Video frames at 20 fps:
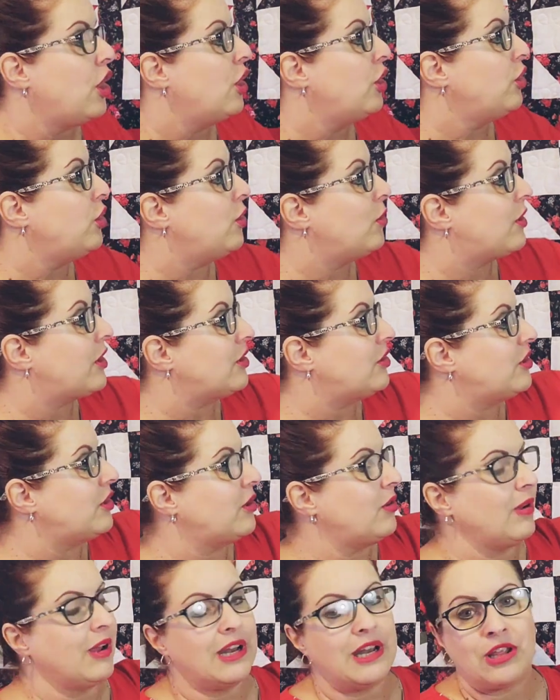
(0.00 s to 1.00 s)
You could
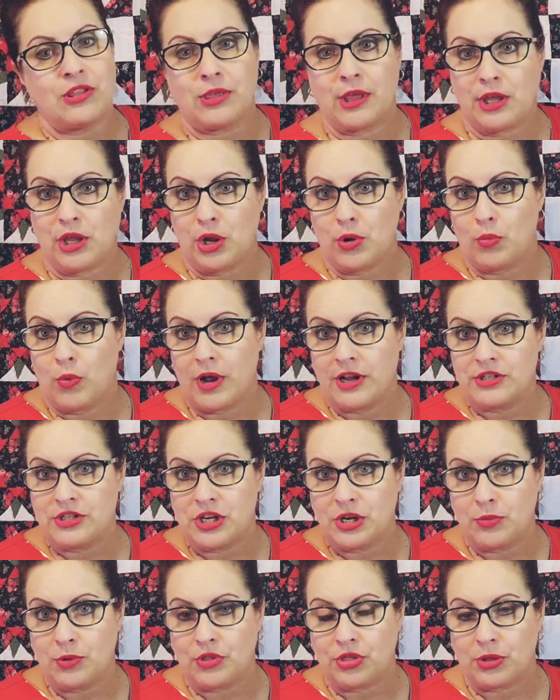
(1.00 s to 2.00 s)
do anything you want
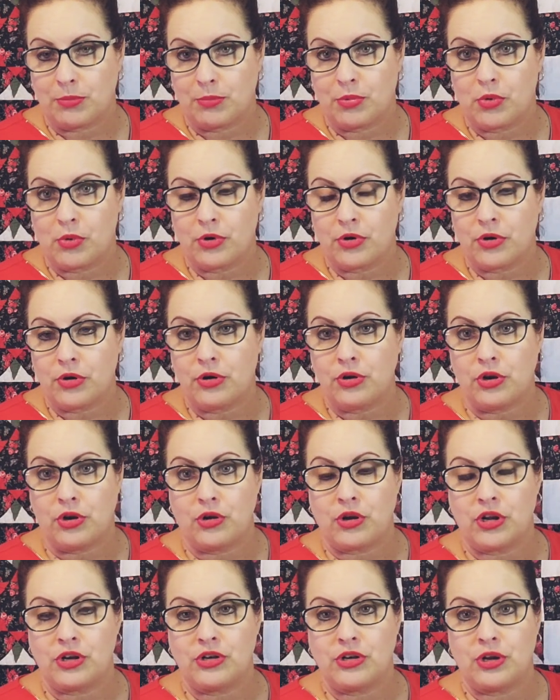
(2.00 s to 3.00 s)
to with the border. You
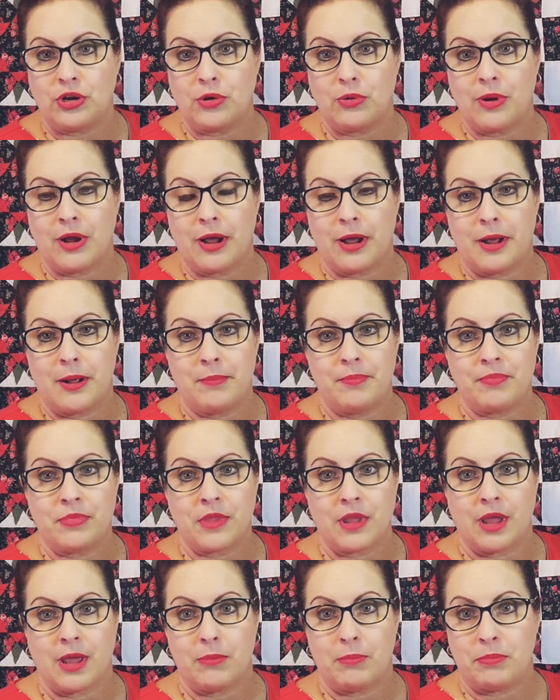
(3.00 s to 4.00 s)
could do
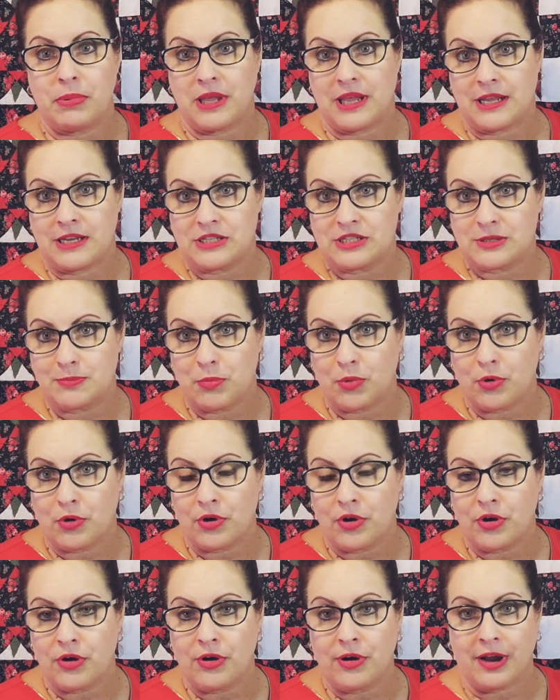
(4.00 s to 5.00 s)
a pieced
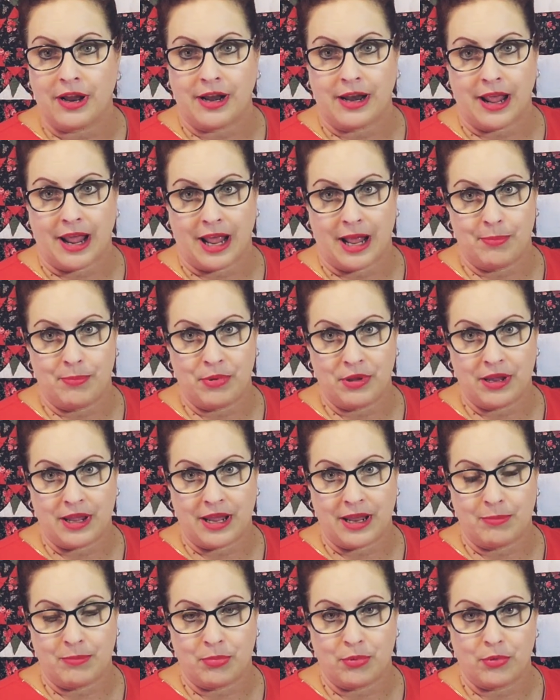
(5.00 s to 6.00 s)
border, an
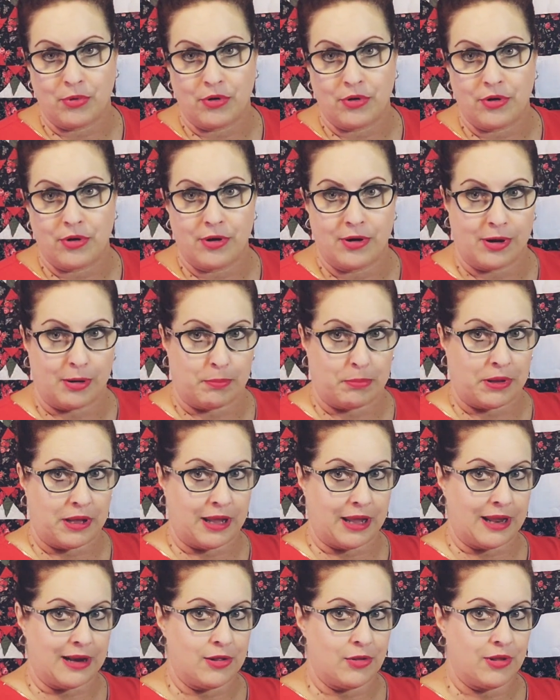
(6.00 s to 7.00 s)
applique border, a
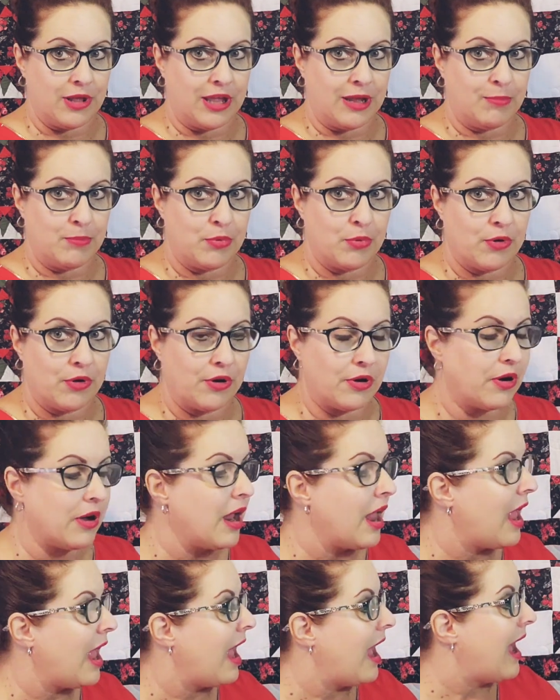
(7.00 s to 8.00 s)
piano key border.
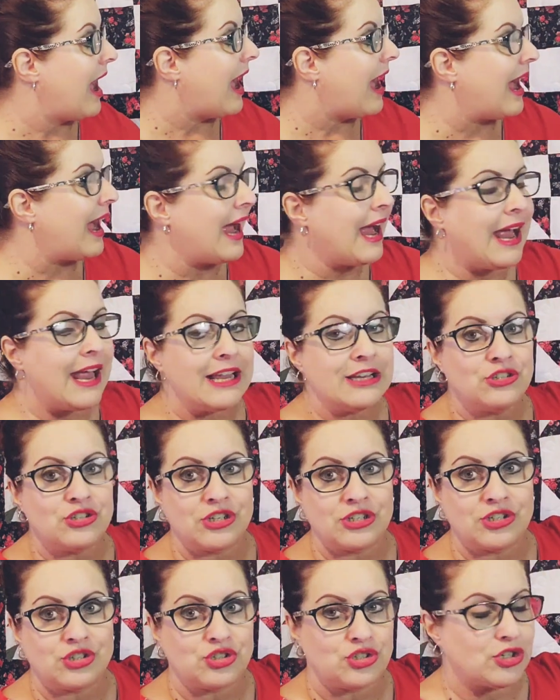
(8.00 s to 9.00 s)
I
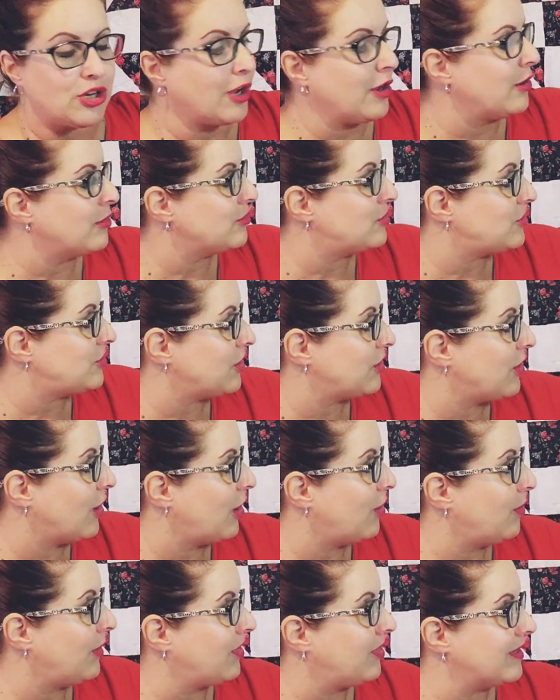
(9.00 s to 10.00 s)
just chose to
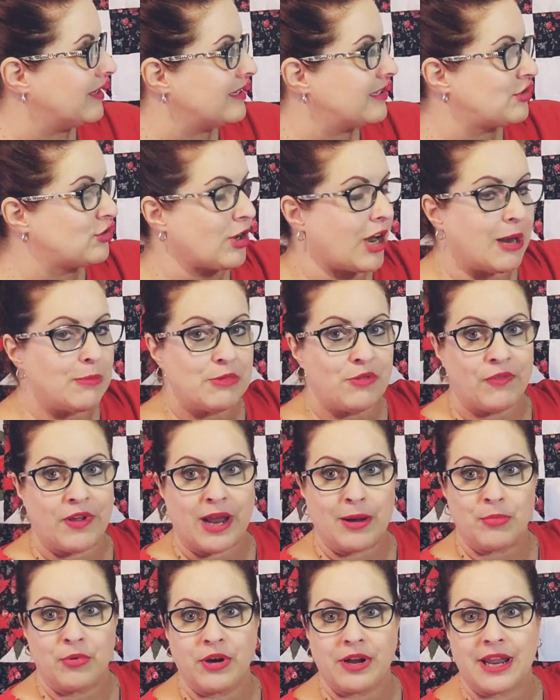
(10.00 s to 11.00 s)
go with this striped
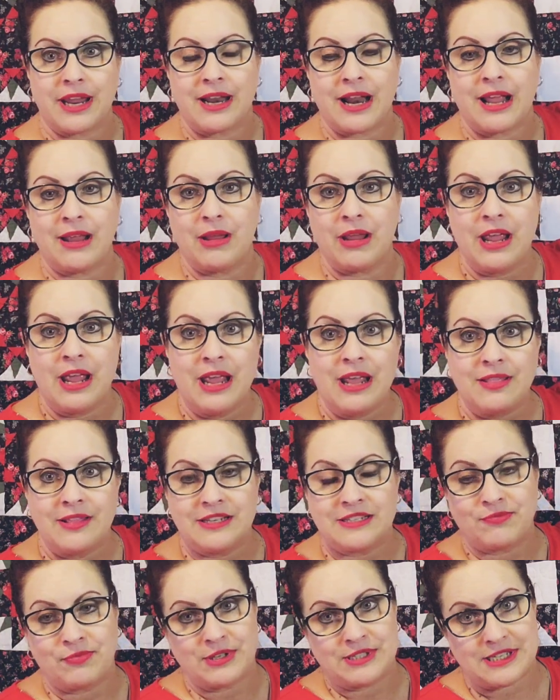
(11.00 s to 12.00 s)
fabric, and
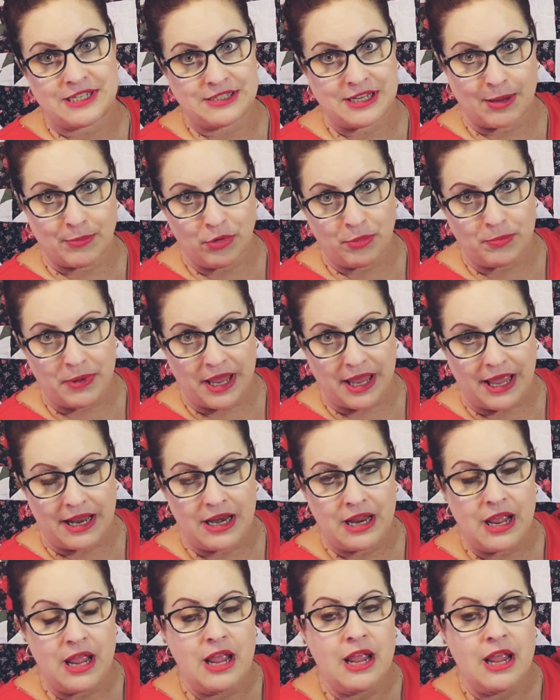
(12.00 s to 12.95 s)
this fits a double bed.